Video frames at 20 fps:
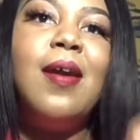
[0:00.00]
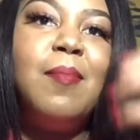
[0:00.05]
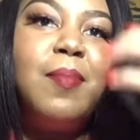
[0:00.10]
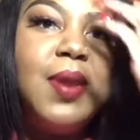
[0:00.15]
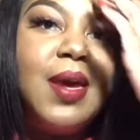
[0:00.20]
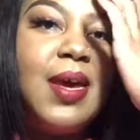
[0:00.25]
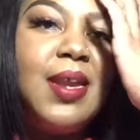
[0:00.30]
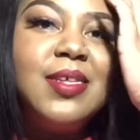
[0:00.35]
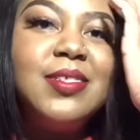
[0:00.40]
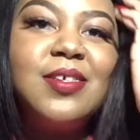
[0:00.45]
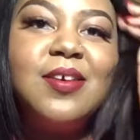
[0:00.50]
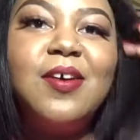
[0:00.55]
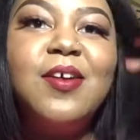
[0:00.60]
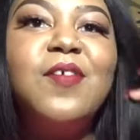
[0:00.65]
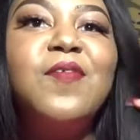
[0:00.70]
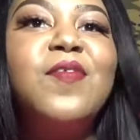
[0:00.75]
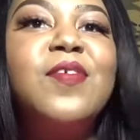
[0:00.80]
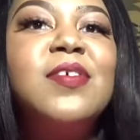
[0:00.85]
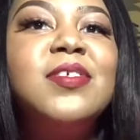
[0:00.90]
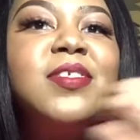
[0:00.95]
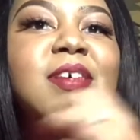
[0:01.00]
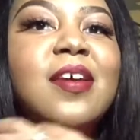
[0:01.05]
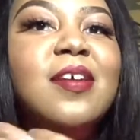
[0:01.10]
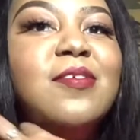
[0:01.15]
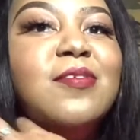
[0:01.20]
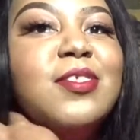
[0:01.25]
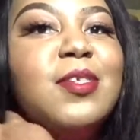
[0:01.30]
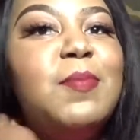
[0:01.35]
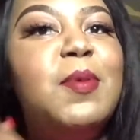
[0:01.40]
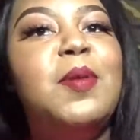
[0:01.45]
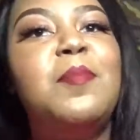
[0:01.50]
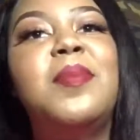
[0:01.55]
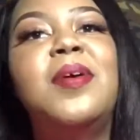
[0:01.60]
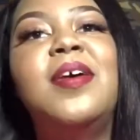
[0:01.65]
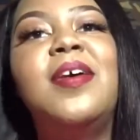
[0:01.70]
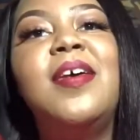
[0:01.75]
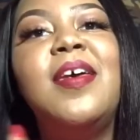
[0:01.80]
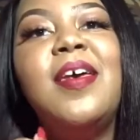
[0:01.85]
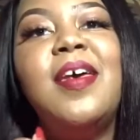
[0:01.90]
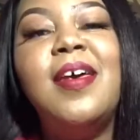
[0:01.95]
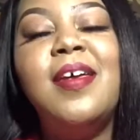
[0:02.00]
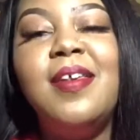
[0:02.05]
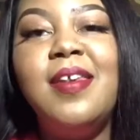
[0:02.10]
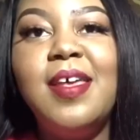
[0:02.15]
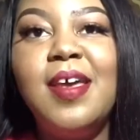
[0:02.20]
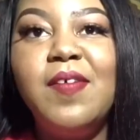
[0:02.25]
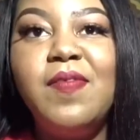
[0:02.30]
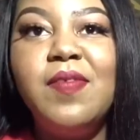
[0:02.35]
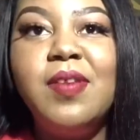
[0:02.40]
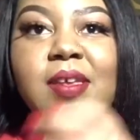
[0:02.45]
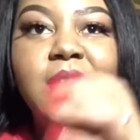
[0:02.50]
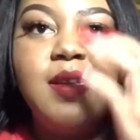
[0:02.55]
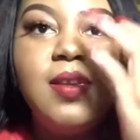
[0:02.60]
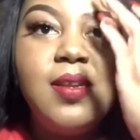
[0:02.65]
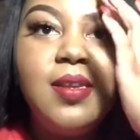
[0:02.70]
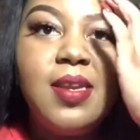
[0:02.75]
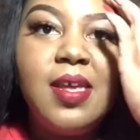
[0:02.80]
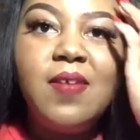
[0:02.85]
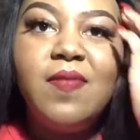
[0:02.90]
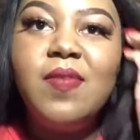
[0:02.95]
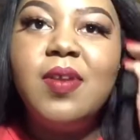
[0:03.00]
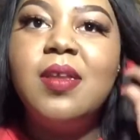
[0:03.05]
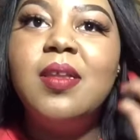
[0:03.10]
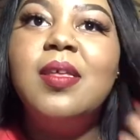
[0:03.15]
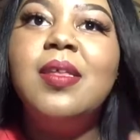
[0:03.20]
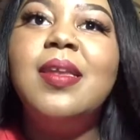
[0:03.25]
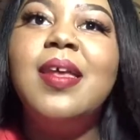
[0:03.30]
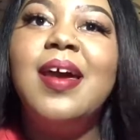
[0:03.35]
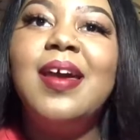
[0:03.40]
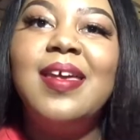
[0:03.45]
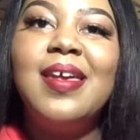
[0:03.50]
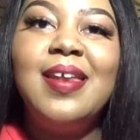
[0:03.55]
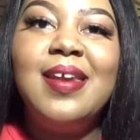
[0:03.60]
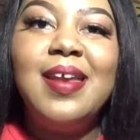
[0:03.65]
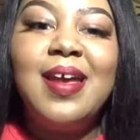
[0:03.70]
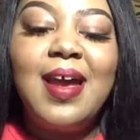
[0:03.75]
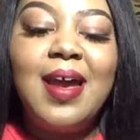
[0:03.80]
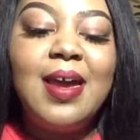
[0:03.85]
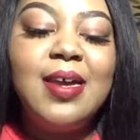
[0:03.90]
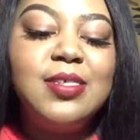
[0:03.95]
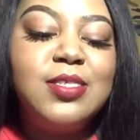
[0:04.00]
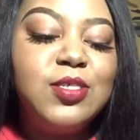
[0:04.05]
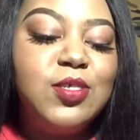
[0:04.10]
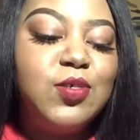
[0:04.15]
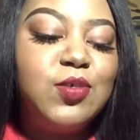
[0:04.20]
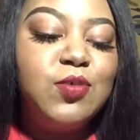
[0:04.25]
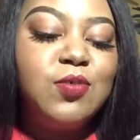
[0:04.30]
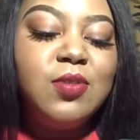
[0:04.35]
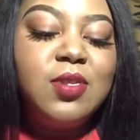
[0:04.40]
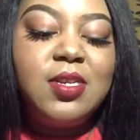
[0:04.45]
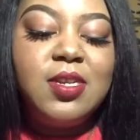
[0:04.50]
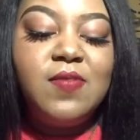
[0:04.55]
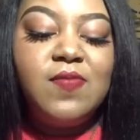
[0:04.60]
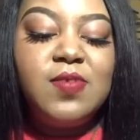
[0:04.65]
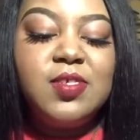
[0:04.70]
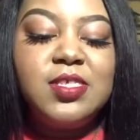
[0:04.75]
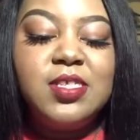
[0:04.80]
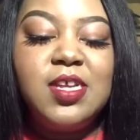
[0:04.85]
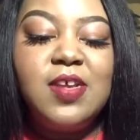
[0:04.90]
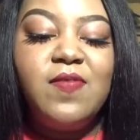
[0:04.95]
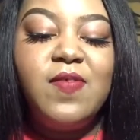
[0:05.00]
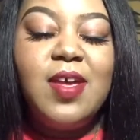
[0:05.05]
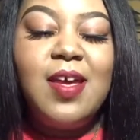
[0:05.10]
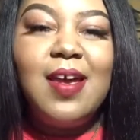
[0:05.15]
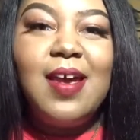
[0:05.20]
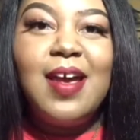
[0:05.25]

I'm not as colorful as I used to be, but definitely like in high school and different stuff,